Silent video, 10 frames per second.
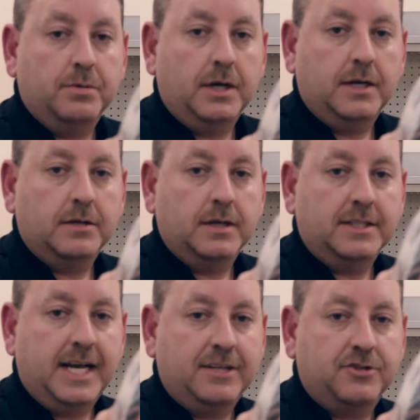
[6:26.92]
uh,
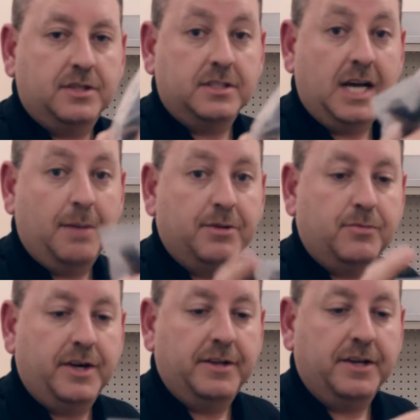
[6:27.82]
attach to the top of the
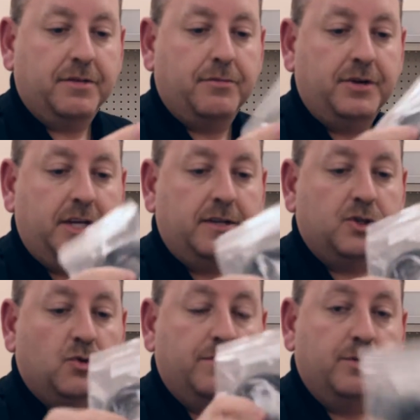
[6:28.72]
RAELink 3.
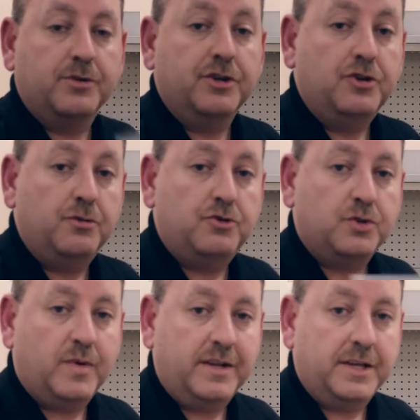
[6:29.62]
So if you were going to use your
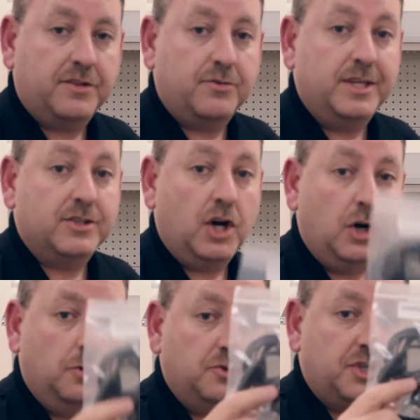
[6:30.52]
RAELink 3 as a
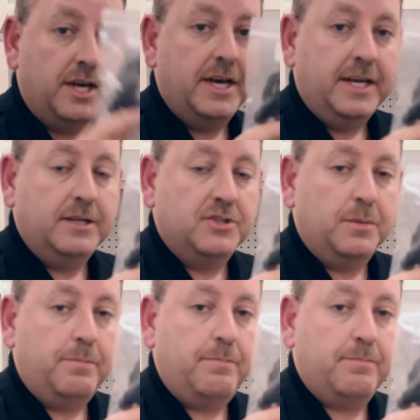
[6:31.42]
host, here's
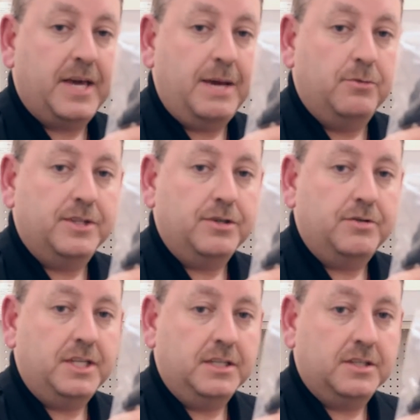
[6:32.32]
the cable that you
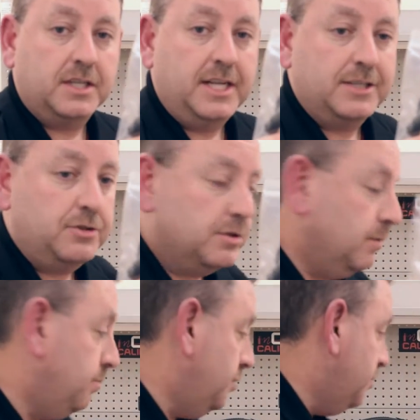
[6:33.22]
need to connect to your
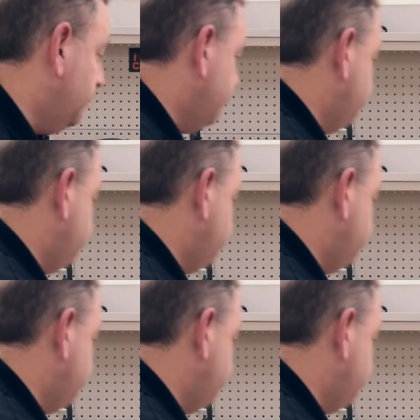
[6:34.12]
computer.